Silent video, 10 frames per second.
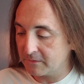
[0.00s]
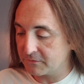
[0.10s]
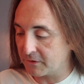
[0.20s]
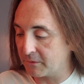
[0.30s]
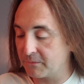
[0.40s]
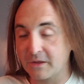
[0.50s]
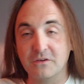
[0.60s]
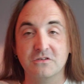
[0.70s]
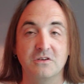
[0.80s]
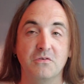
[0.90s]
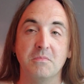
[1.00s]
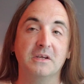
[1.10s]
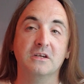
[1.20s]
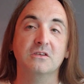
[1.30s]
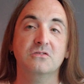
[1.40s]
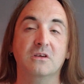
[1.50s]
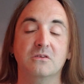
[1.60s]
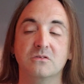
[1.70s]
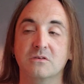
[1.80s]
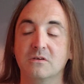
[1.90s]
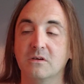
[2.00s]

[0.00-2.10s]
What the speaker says: So that doesn't even make any sense.